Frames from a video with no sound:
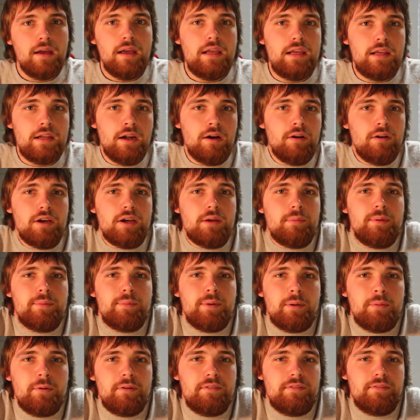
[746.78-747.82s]
It could be
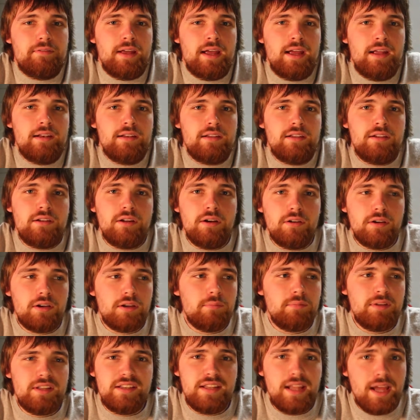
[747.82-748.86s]
Boba Fett, it
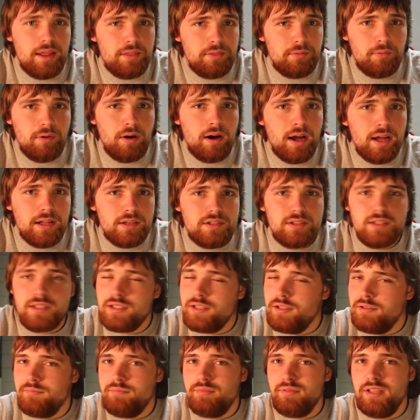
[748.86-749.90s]
could be Death Watch,
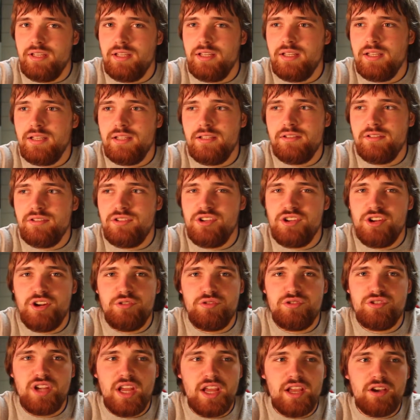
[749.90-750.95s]
it could be,
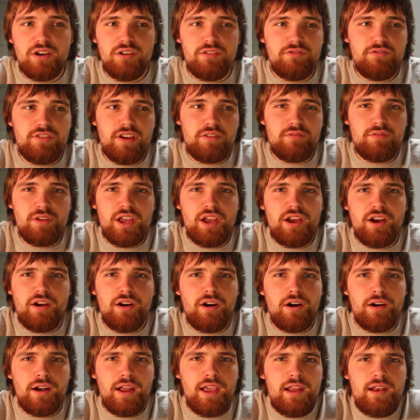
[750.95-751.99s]
Jango Fett
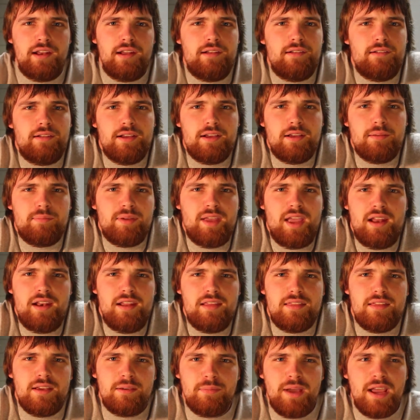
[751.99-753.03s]
reincarnated, it could be
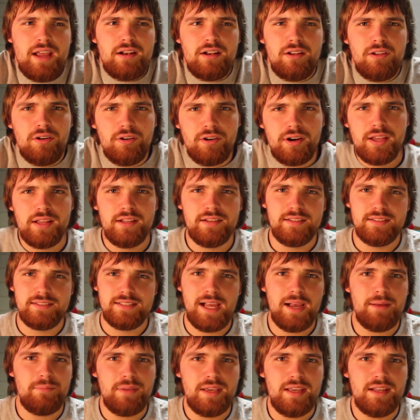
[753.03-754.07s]
anything. Mandalorian does
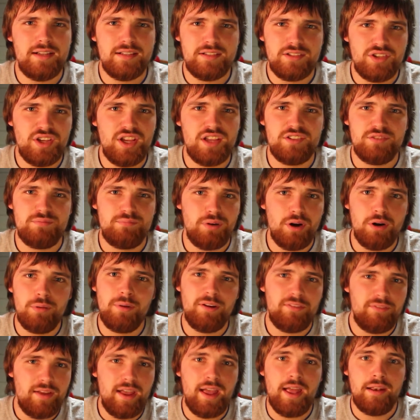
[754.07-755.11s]
not mean it's just
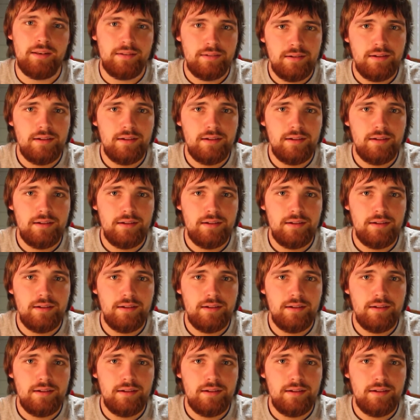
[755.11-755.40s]
Boba Fett.